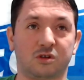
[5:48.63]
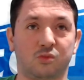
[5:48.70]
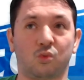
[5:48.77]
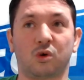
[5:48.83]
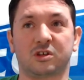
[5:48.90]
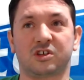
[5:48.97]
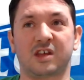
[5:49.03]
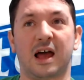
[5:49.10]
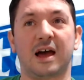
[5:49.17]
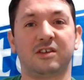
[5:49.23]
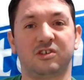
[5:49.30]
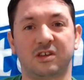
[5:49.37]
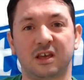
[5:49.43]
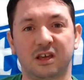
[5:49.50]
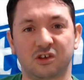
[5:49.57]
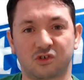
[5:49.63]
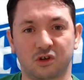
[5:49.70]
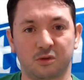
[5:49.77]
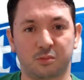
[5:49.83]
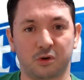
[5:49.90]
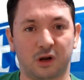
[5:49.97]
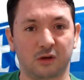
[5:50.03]
side do you think he's going
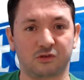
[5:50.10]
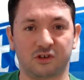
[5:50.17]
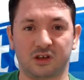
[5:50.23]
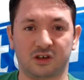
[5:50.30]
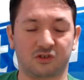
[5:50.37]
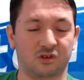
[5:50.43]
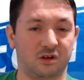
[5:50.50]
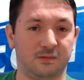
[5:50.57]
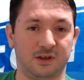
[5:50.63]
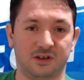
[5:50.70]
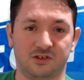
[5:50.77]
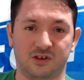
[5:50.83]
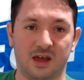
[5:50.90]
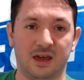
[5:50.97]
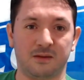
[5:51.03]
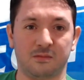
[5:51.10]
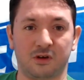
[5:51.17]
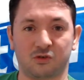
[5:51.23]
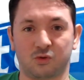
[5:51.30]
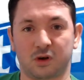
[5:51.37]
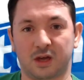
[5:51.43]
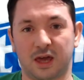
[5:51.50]
to put out? Do you think it's going to be the same as
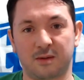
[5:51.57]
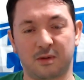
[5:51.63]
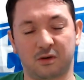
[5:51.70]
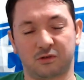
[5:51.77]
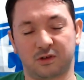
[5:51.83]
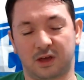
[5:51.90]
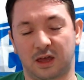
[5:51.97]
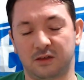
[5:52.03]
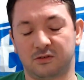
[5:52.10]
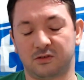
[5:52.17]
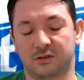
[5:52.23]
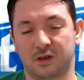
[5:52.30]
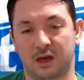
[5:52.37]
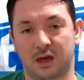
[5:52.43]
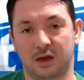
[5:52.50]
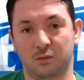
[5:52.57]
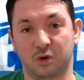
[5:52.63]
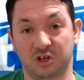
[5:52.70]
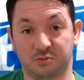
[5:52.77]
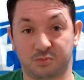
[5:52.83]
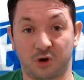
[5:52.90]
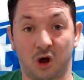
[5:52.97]
what came out against
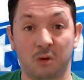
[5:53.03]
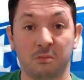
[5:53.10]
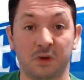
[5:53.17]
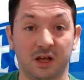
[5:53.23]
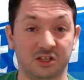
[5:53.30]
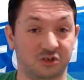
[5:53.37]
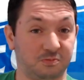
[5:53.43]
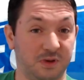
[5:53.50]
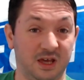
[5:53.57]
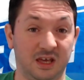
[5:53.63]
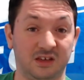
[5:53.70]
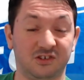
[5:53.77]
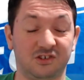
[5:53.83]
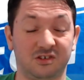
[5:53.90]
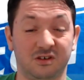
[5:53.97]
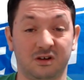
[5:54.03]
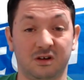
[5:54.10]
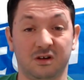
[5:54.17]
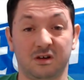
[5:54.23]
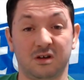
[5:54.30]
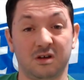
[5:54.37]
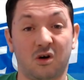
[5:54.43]
West Brom and Spurs?
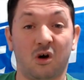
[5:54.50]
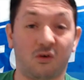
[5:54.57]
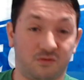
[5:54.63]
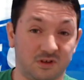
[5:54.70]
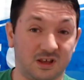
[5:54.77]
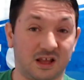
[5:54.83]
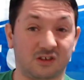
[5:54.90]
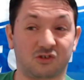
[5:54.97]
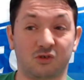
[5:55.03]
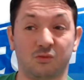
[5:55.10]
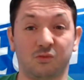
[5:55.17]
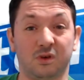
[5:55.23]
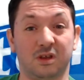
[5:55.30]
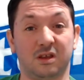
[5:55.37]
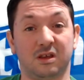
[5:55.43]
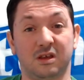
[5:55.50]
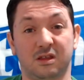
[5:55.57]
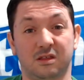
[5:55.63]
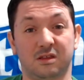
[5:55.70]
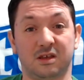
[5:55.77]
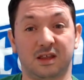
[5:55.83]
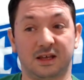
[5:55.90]
Hopefully that's something
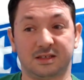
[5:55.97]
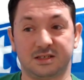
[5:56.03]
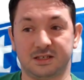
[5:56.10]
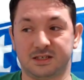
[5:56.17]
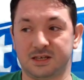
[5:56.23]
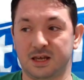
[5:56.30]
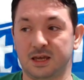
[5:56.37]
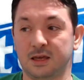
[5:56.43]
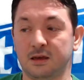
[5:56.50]
you like to see.